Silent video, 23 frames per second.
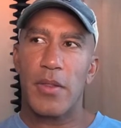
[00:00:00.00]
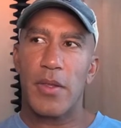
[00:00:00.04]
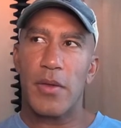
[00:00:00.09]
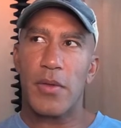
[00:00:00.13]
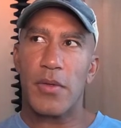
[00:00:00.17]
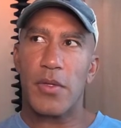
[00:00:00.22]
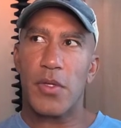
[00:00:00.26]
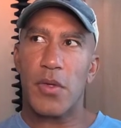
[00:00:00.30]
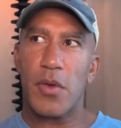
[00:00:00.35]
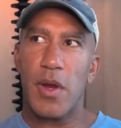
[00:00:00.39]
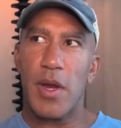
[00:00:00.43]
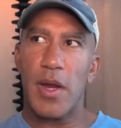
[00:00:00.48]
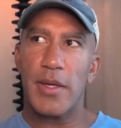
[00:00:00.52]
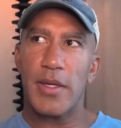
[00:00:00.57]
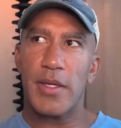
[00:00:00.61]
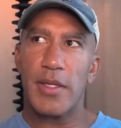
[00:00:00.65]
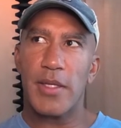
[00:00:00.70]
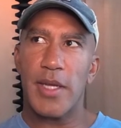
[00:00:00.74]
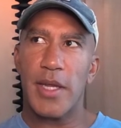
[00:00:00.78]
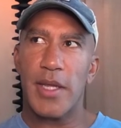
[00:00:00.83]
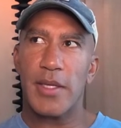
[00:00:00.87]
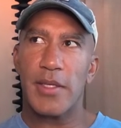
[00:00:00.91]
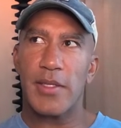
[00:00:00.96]
they're
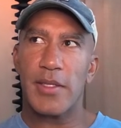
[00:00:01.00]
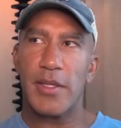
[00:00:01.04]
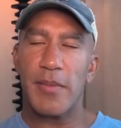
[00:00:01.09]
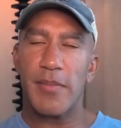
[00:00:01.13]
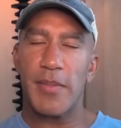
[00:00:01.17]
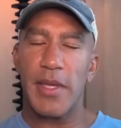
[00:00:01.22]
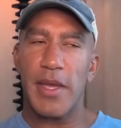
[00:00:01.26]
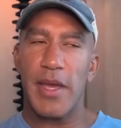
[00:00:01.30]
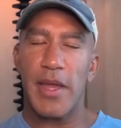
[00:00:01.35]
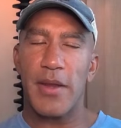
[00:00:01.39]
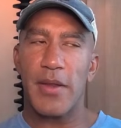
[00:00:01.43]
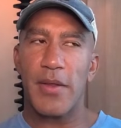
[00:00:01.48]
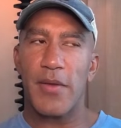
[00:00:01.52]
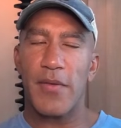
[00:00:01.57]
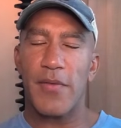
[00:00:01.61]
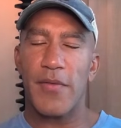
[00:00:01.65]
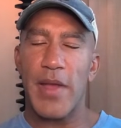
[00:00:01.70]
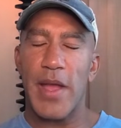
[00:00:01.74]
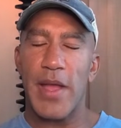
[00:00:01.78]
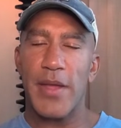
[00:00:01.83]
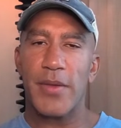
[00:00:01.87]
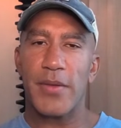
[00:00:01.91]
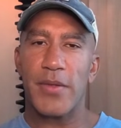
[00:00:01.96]
trying to take something out of
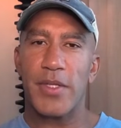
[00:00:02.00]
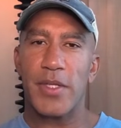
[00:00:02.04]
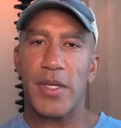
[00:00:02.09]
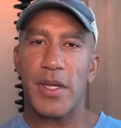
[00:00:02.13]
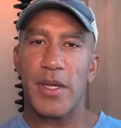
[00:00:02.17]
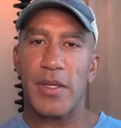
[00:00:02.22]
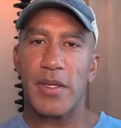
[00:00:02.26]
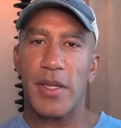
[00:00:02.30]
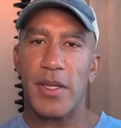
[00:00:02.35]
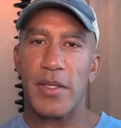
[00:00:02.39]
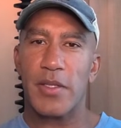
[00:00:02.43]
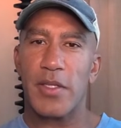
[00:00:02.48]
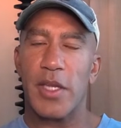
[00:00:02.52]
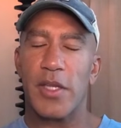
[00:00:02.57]
your value chain.